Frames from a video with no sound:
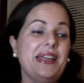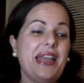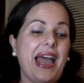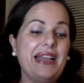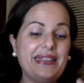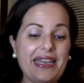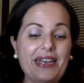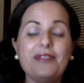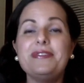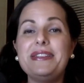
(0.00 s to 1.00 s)
at the
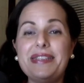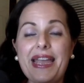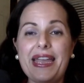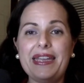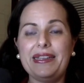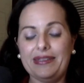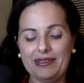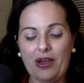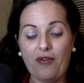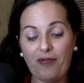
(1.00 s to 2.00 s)
end of the day,
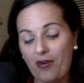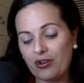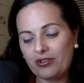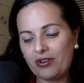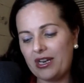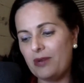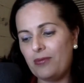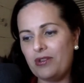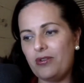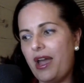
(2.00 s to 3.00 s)
unfortunately,
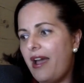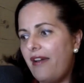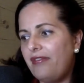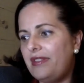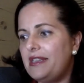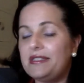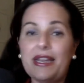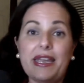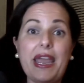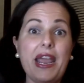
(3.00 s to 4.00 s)
when you have things
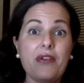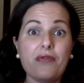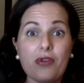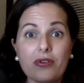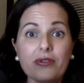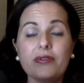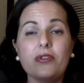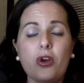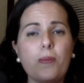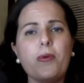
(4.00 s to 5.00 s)
like Enron
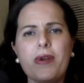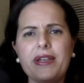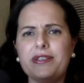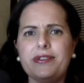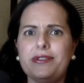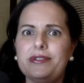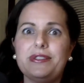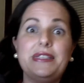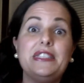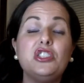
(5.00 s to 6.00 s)
corporations
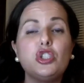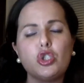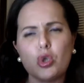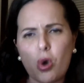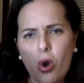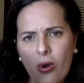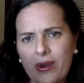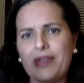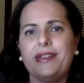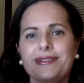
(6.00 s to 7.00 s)

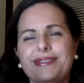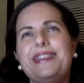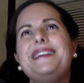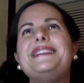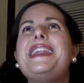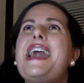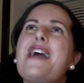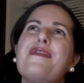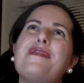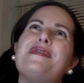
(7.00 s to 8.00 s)
destroying the
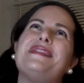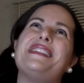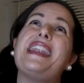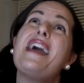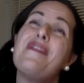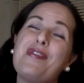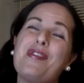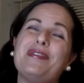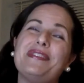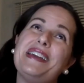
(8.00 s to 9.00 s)
life
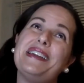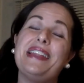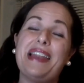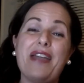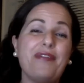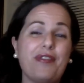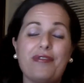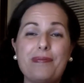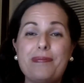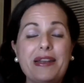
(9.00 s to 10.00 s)
of
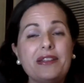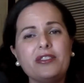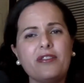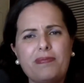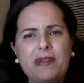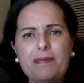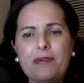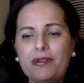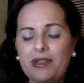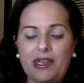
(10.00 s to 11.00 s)
millions of
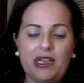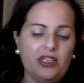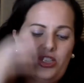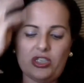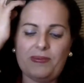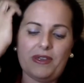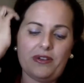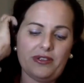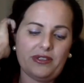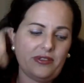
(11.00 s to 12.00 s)
people, just
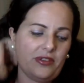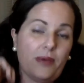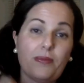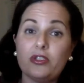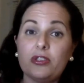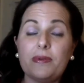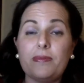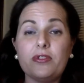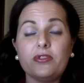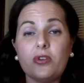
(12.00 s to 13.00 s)
because, a bunch of
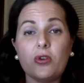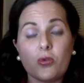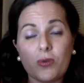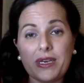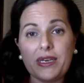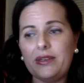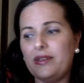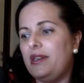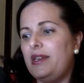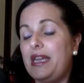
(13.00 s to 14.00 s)
people just go greedy,
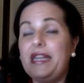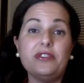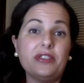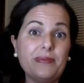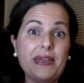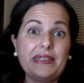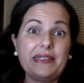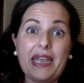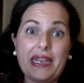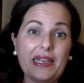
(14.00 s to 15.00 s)
it just makes,
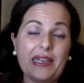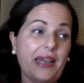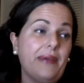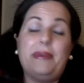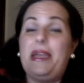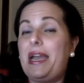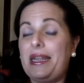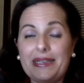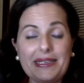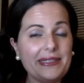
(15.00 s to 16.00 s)
at
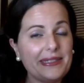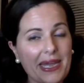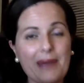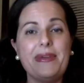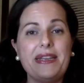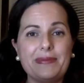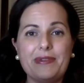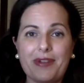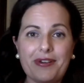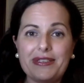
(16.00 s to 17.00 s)
least that makes me
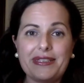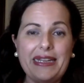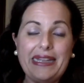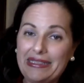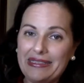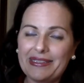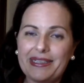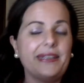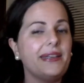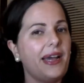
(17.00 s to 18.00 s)
very sad and
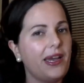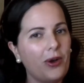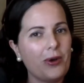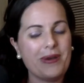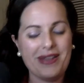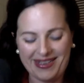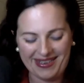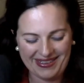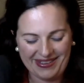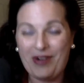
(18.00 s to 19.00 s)
sick. I hope,
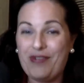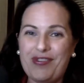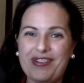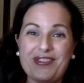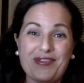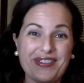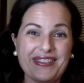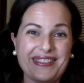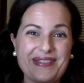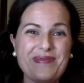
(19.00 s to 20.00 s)
hopefully you feel
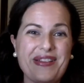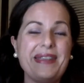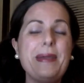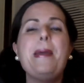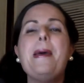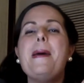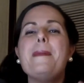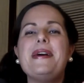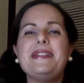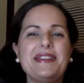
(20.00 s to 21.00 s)
the same way.
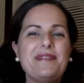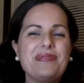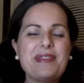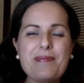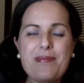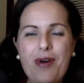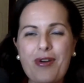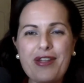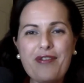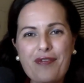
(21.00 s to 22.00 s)
But the more
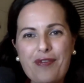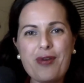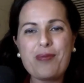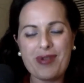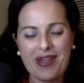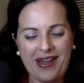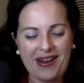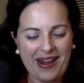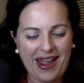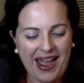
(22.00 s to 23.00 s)
informed we
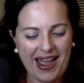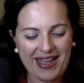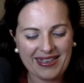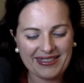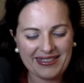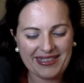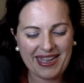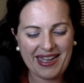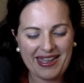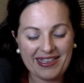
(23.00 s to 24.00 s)
are as
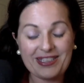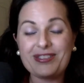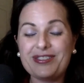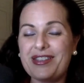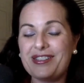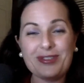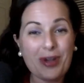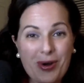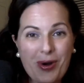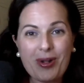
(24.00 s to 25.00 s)

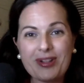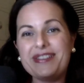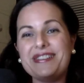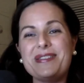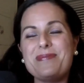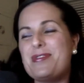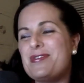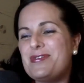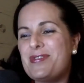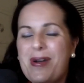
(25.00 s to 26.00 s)
stockholders, the more
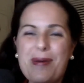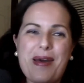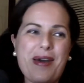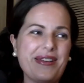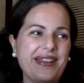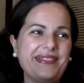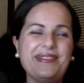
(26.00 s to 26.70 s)
you know about it.